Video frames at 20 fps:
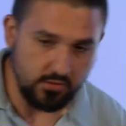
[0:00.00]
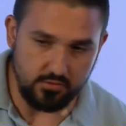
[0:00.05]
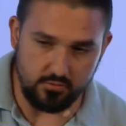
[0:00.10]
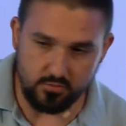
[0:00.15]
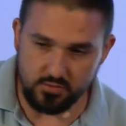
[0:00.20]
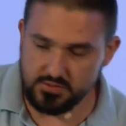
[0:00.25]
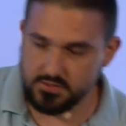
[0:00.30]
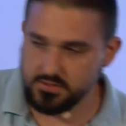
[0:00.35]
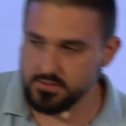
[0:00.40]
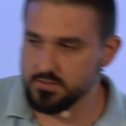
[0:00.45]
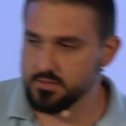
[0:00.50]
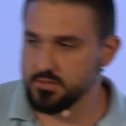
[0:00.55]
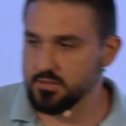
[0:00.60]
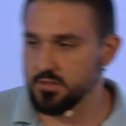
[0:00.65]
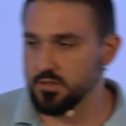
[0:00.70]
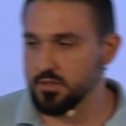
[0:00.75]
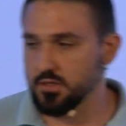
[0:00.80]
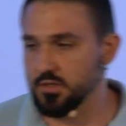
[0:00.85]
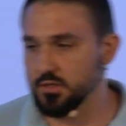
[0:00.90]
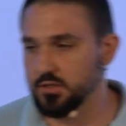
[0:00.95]
was
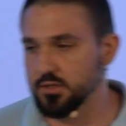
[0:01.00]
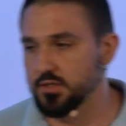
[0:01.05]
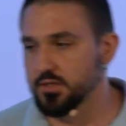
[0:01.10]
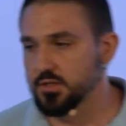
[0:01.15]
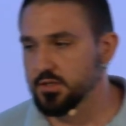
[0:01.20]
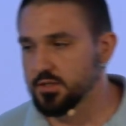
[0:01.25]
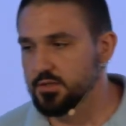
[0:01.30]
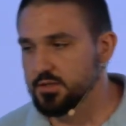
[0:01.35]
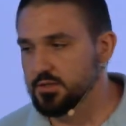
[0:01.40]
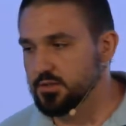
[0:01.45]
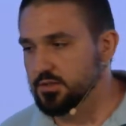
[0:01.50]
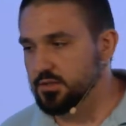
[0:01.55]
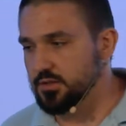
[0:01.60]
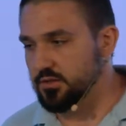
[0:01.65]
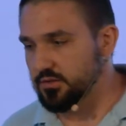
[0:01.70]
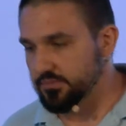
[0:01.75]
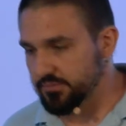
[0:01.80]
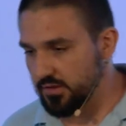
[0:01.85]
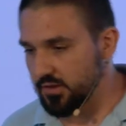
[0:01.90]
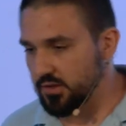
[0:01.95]

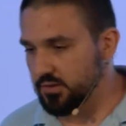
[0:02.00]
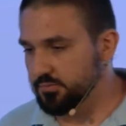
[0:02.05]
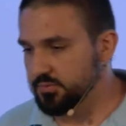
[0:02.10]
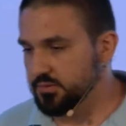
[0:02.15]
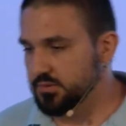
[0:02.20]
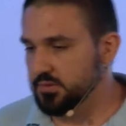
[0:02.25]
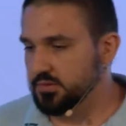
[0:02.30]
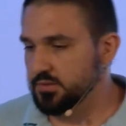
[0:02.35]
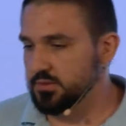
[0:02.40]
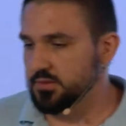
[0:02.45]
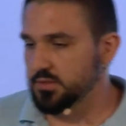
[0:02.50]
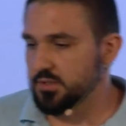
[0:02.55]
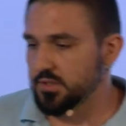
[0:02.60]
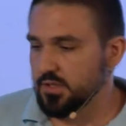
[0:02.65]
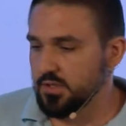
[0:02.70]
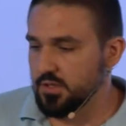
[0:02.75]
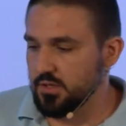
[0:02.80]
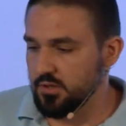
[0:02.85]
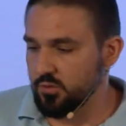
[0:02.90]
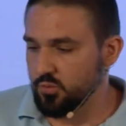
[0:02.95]
developed.
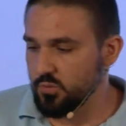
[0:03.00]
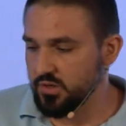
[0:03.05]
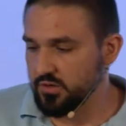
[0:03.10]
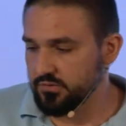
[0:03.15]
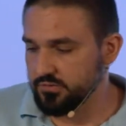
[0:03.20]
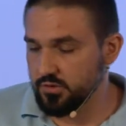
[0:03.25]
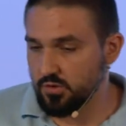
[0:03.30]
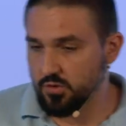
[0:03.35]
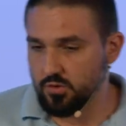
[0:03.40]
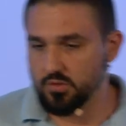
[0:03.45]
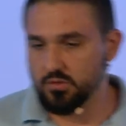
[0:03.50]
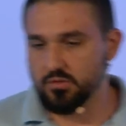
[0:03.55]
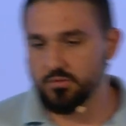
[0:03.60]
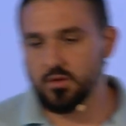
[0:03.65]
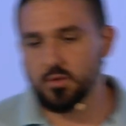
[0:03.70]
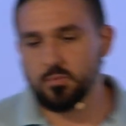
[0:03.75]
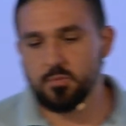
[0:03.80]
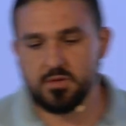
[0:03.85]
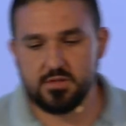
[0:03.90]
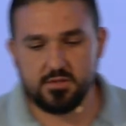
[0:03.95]
And one of the core
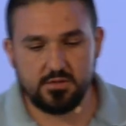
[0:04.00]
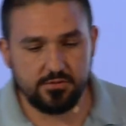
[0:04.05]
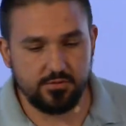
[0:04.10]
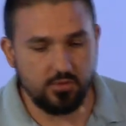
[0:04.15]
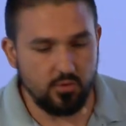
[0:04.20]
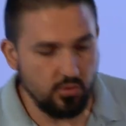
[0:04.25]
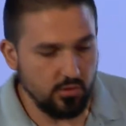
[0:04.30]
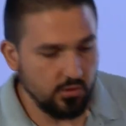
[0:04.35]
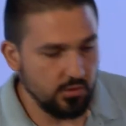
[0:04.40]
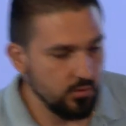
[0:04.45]
developers of Corda